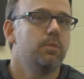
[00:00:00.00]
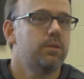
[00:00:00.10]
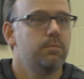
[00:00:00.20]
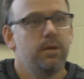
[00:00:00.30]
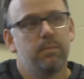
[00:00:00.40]

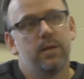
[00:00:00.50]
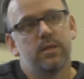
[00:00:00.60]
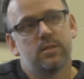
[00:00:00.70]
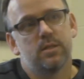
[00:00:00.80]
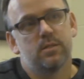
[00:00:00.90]
but the big
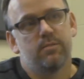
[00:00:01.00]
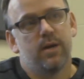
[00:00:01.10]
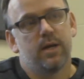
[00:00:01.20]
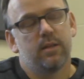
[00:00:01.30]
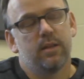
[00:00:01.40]
piece is the
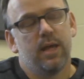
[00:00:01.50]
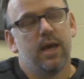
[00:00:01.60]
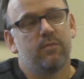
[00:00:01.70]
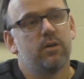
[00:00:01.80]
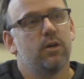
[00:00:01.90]
fact that they
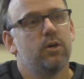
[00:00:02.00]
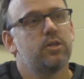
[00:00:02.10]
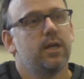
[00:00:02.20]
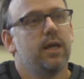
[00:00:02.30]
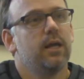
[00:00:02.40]
have to
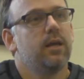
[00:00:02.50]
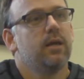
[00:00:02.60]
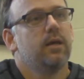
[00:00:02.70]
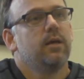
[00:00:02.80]
understand